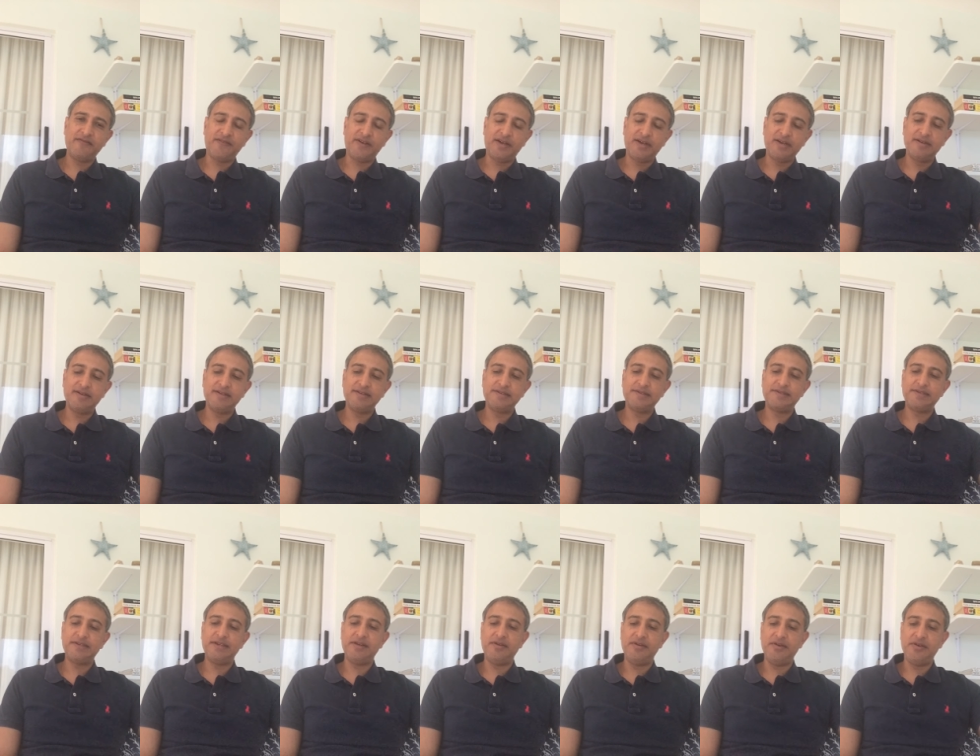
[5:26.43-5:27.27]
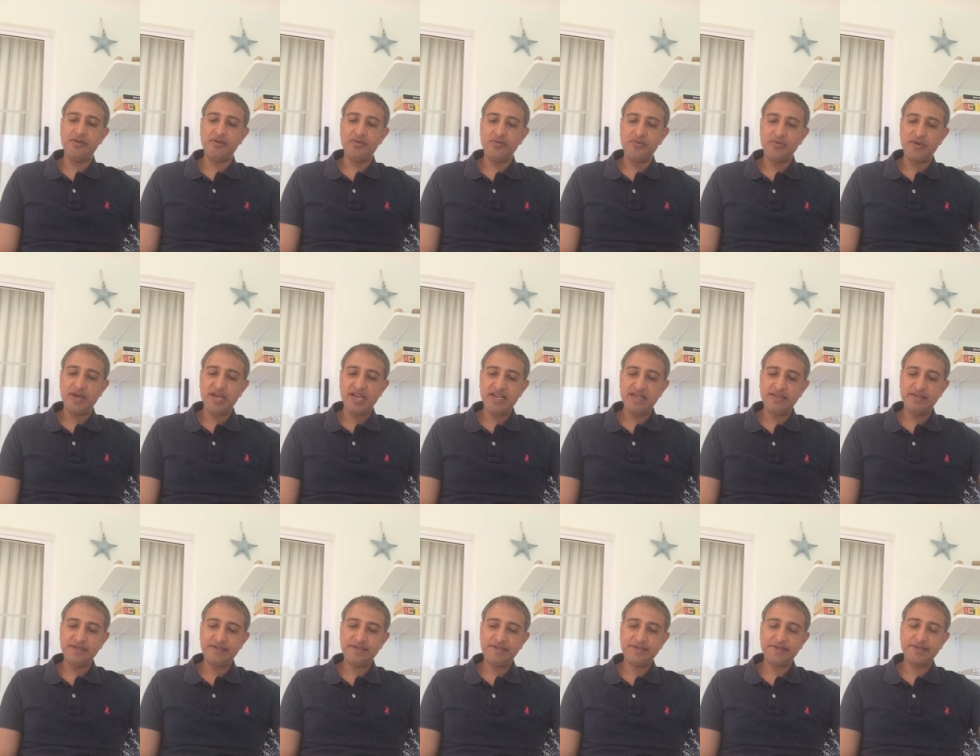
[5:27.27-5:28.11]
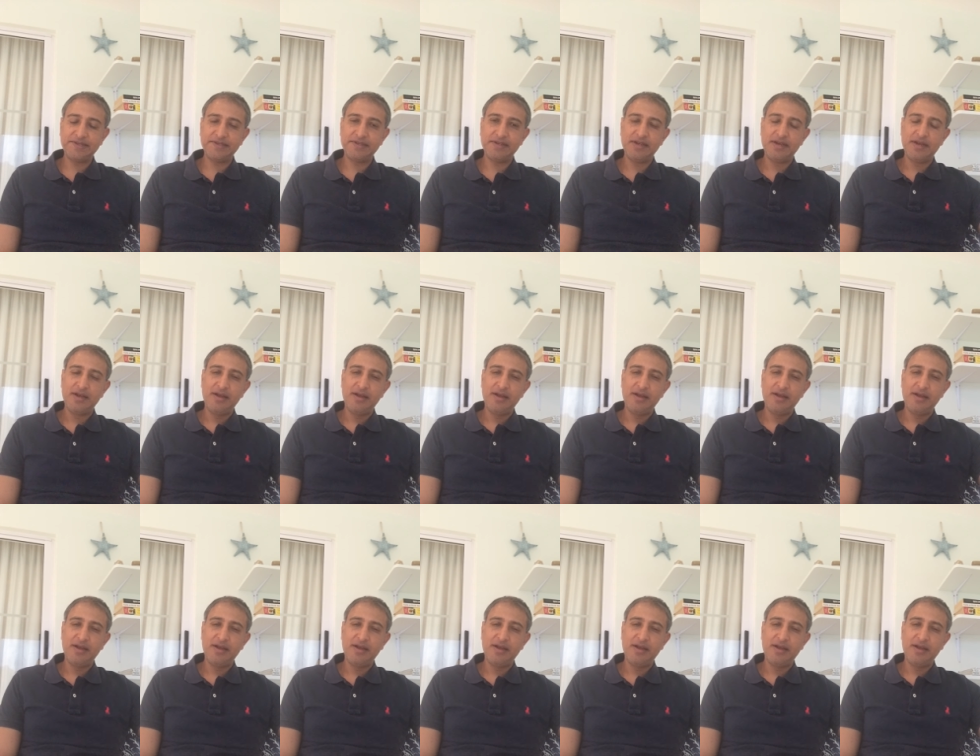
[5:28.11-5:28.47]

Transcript: violence in new ways.